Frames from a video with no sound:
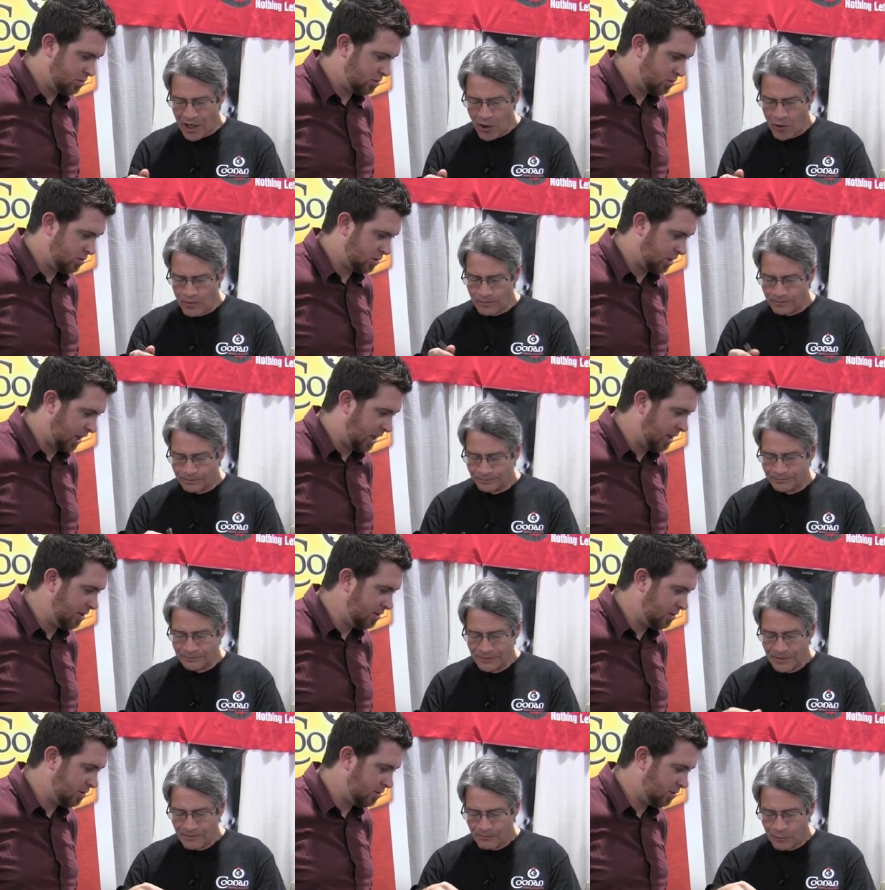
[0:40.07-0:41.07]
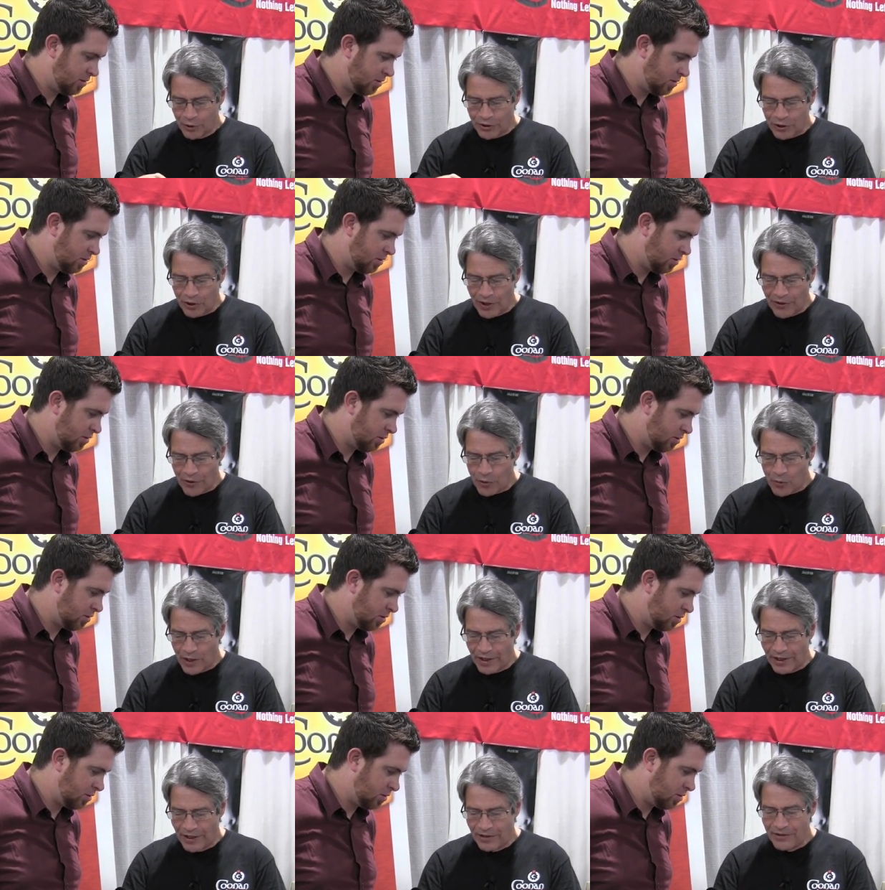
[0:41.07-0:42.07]
Speaker 1: out, okay. put your other
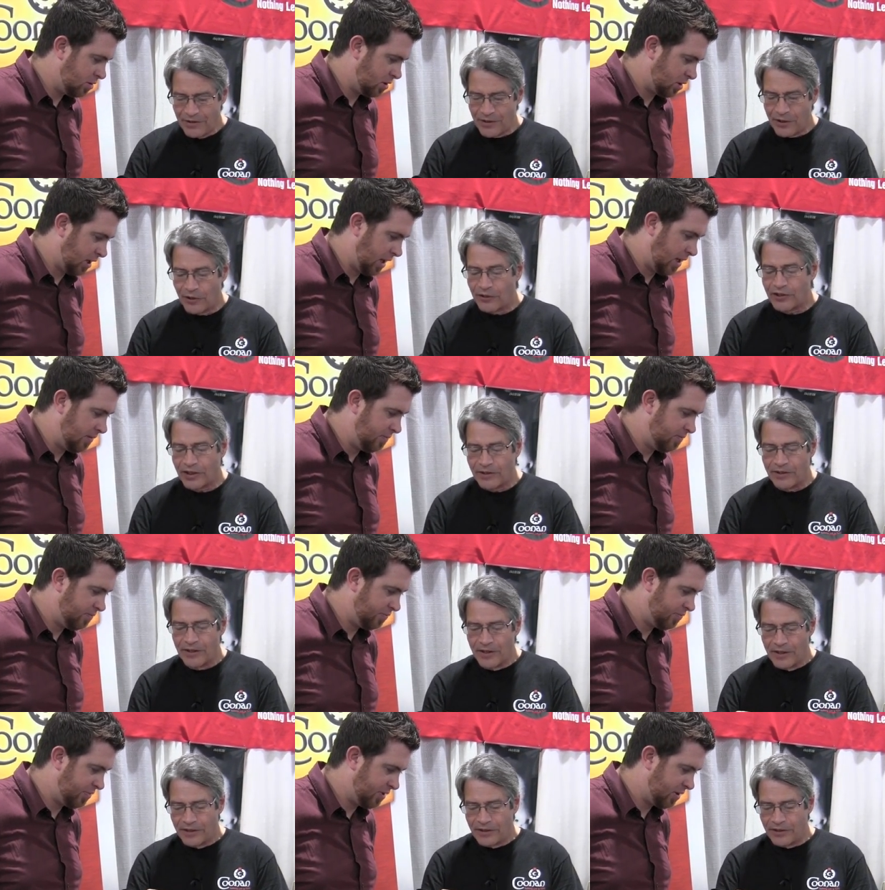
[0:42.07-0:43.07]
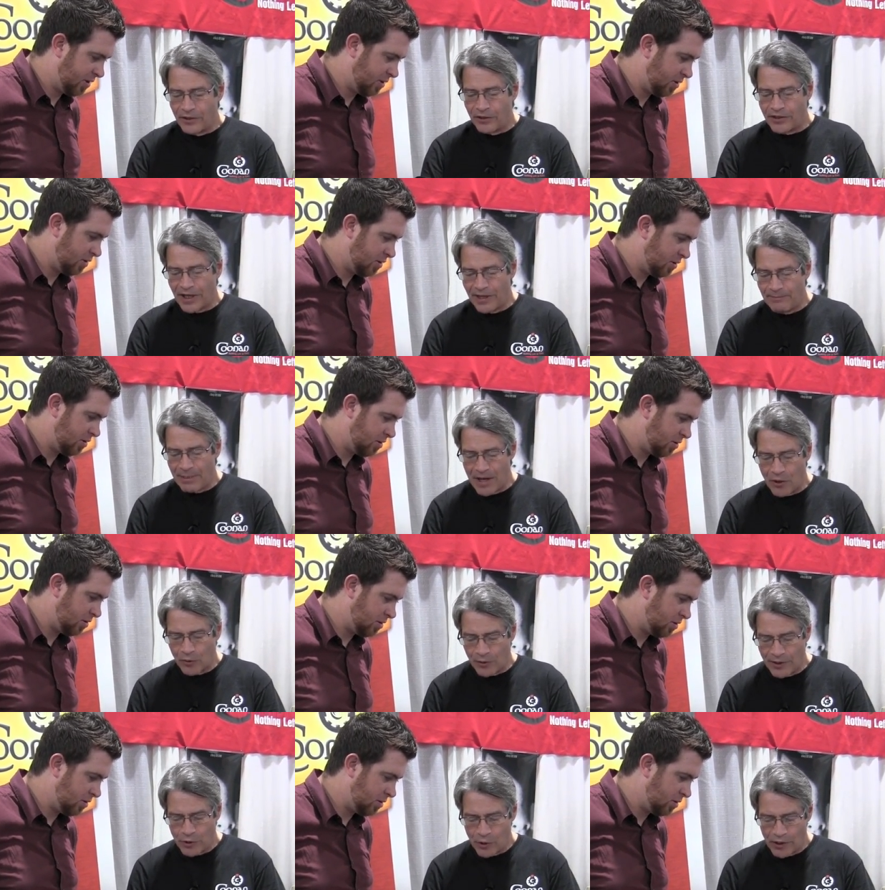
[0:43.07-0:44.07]
one in, your, okay. your 10
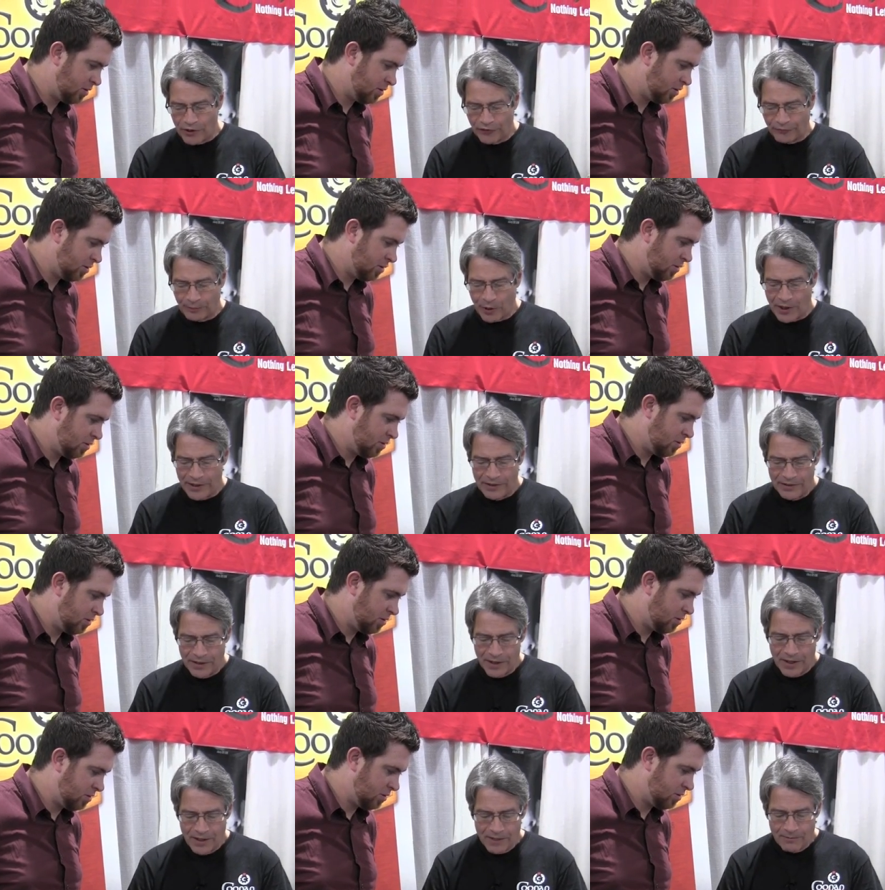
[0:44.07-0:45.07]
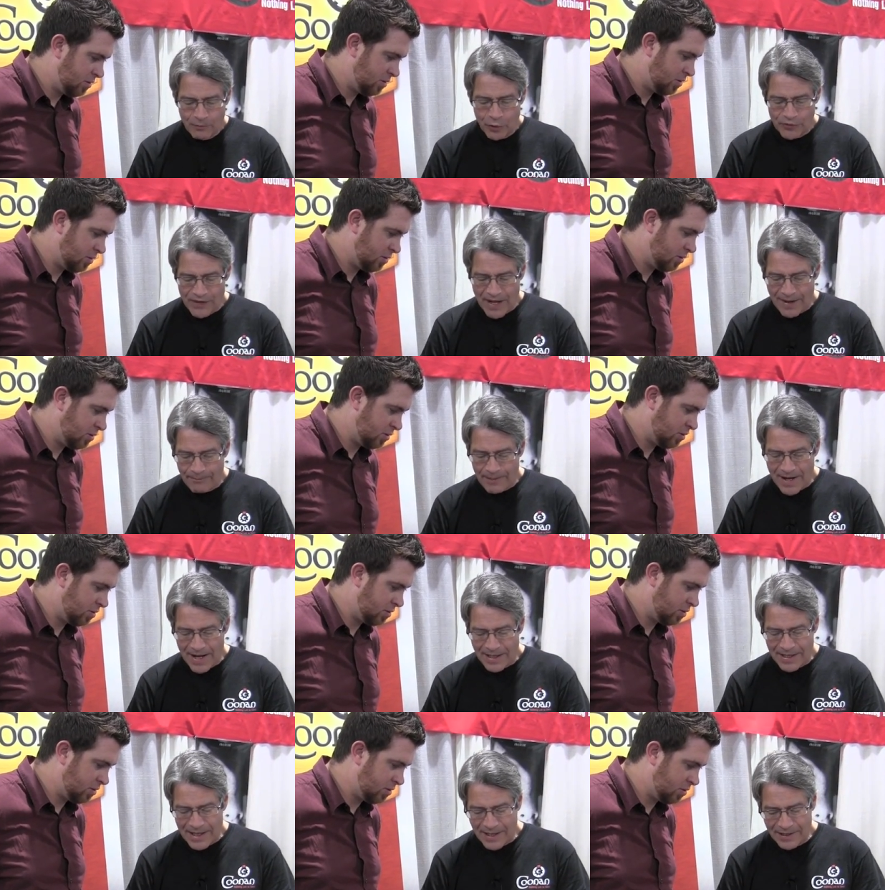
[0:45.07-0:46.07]
pound recoil spring, put that
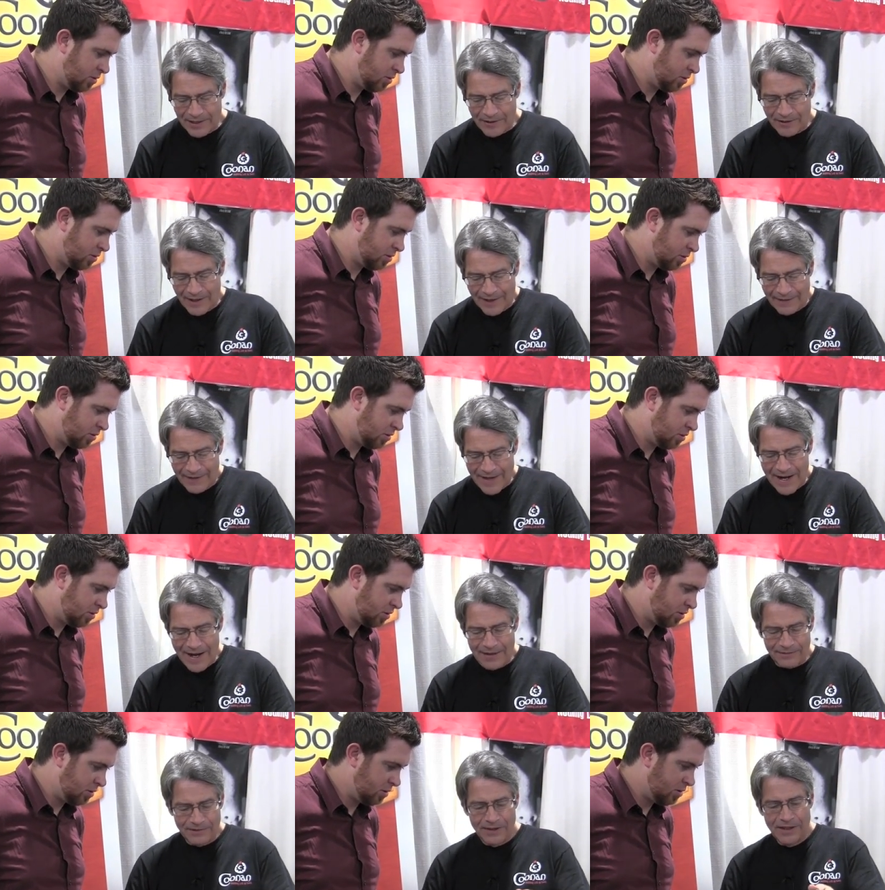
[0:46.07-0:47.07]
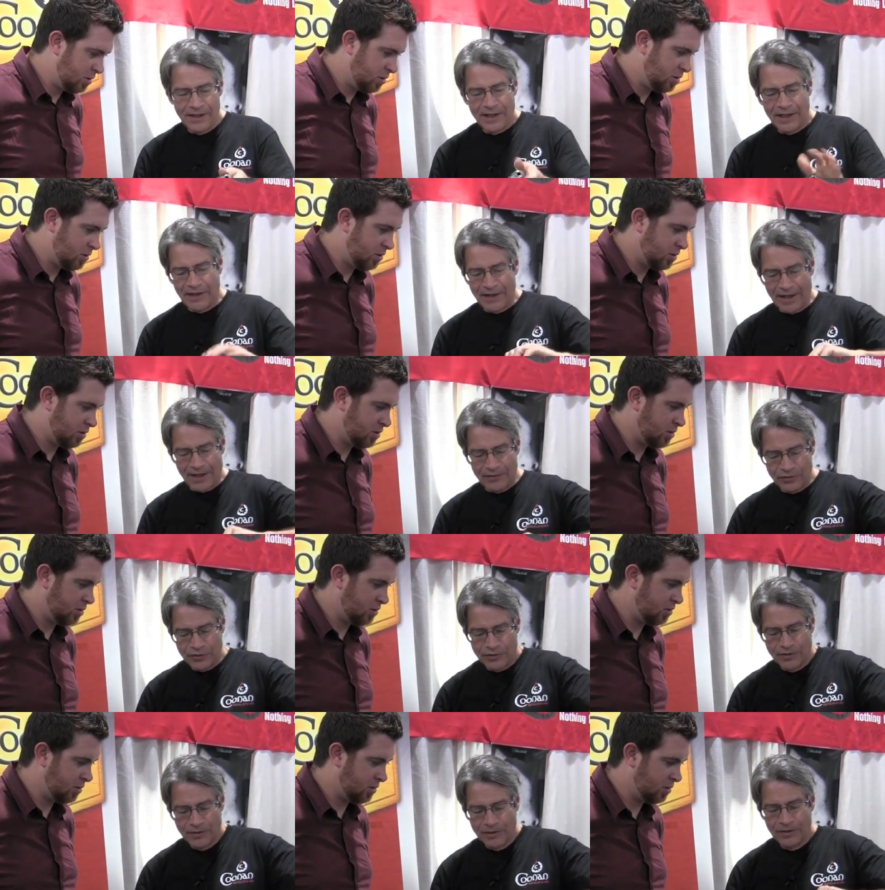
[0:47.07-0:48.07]
back on there like that, and then
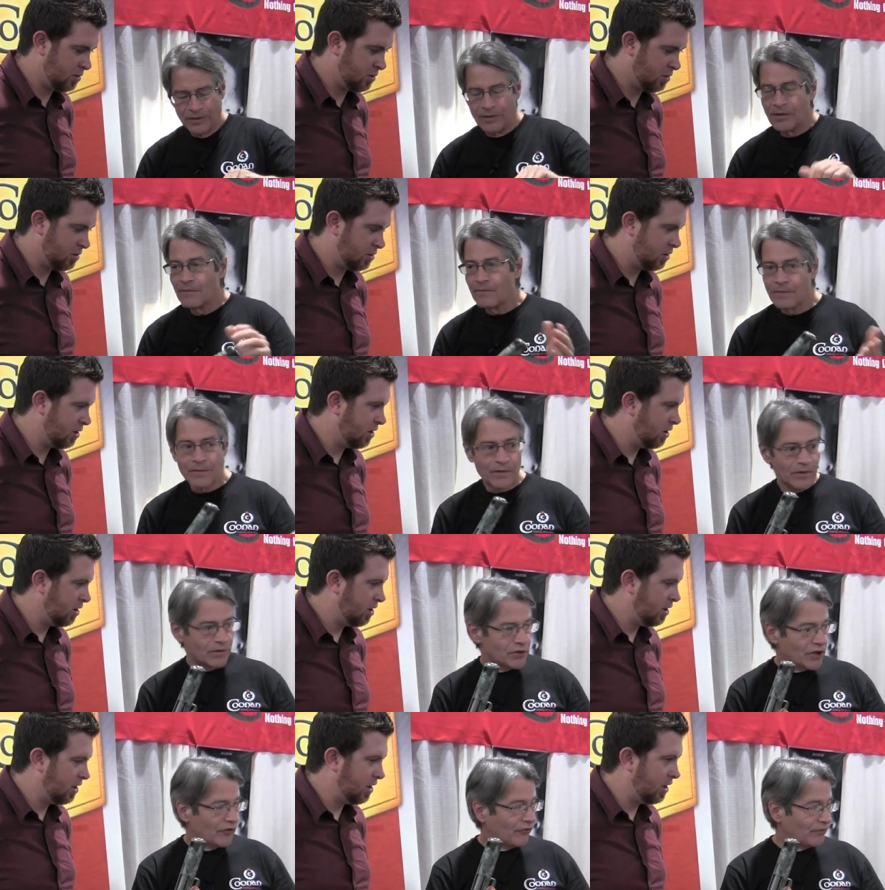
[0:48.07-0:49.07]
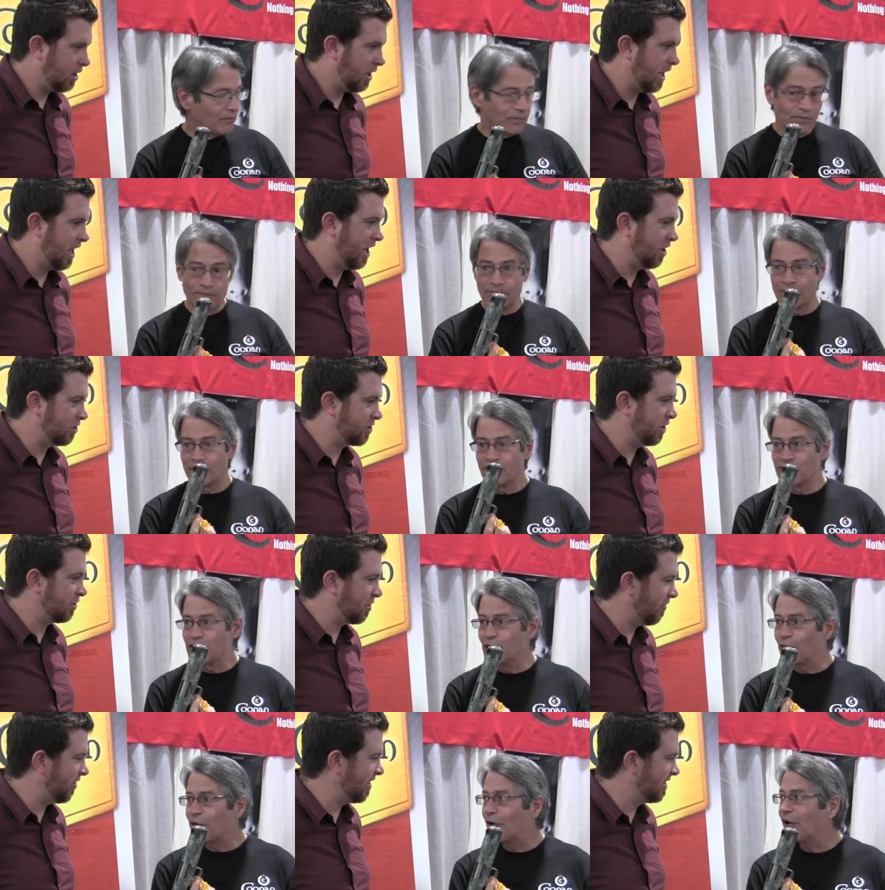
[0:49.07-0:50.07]
just and it'll shoot,
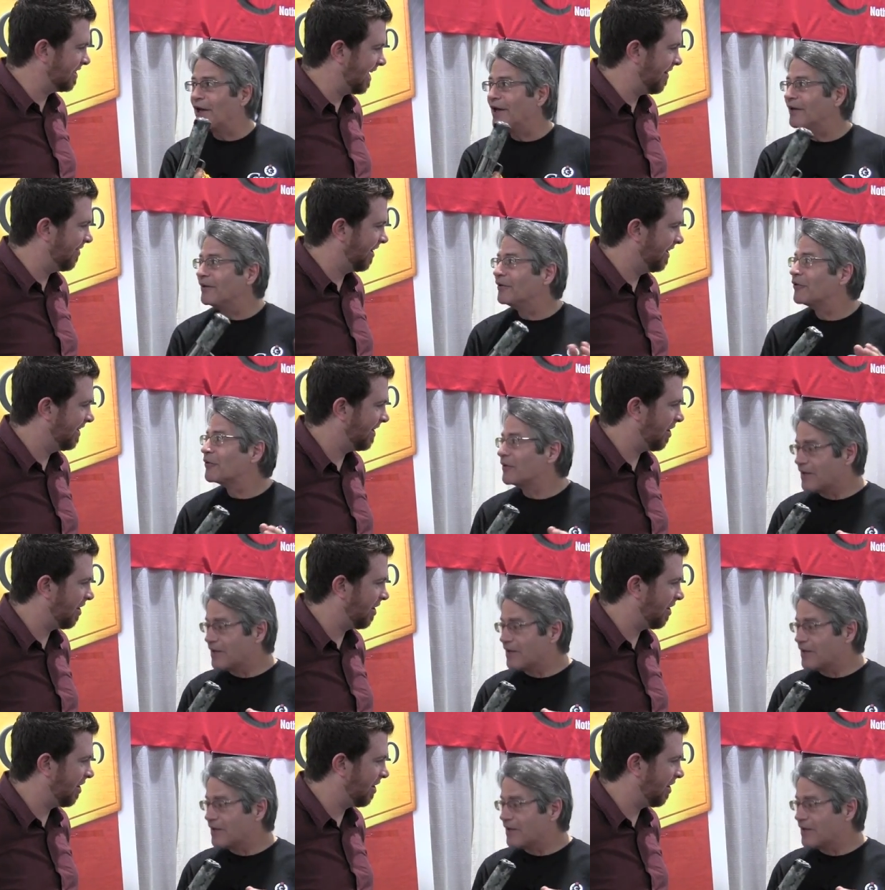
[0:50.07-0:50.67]
shoot 37.